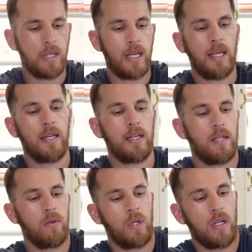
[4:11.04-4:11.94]
And
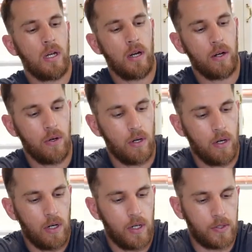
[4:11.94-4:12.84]
here we go.
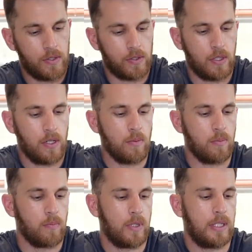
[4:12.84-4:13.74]
So,
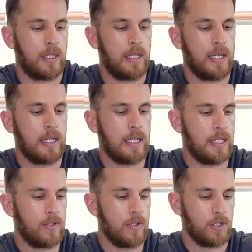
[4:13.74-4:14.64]
getting
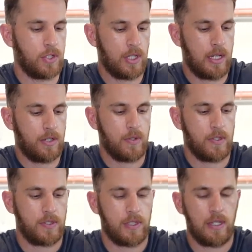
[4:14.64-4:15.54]
into the charger
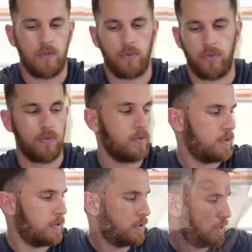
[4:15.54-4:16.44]
itself.
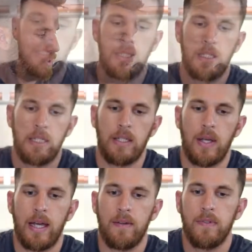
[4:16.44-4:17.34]
There you
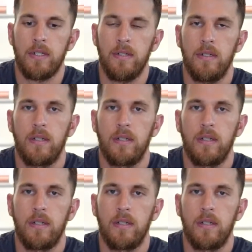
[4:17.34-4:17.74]
have it.